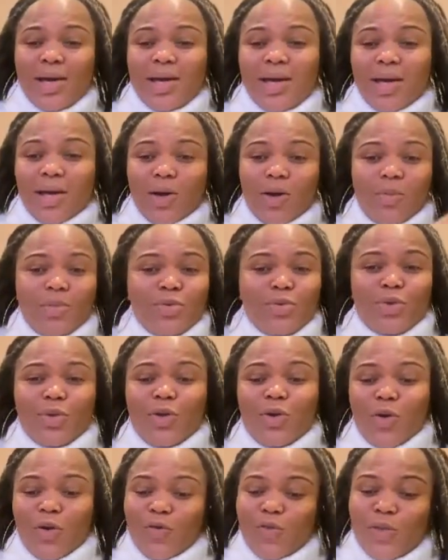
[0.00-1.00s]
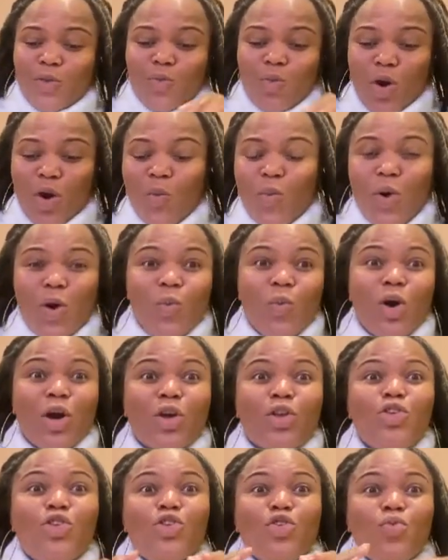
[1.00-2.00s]
Come to the office, work.
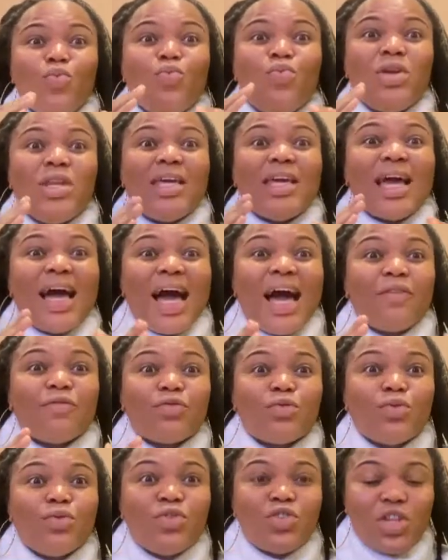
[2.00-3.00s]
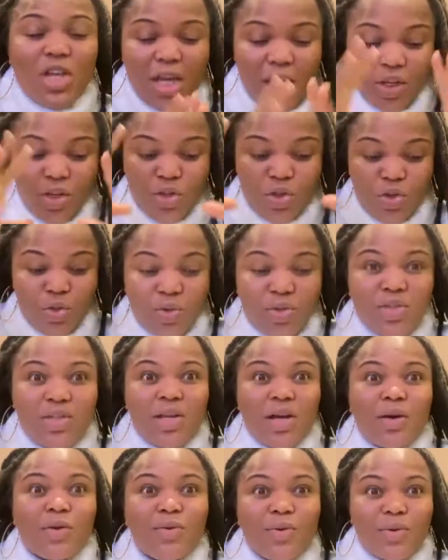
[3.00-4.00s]
You really have to change your
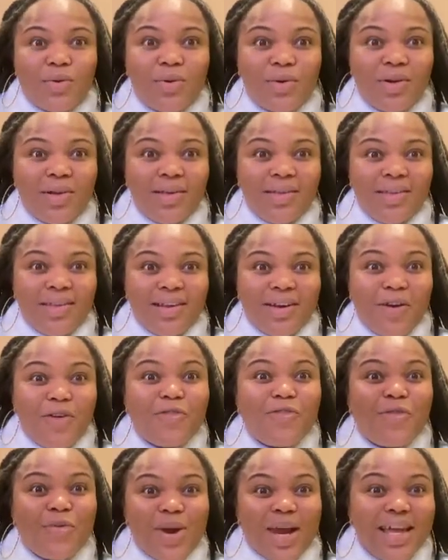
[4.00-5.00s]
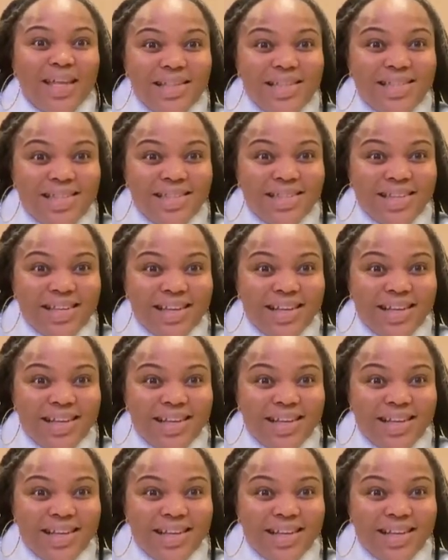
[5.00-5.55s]
circle of friends.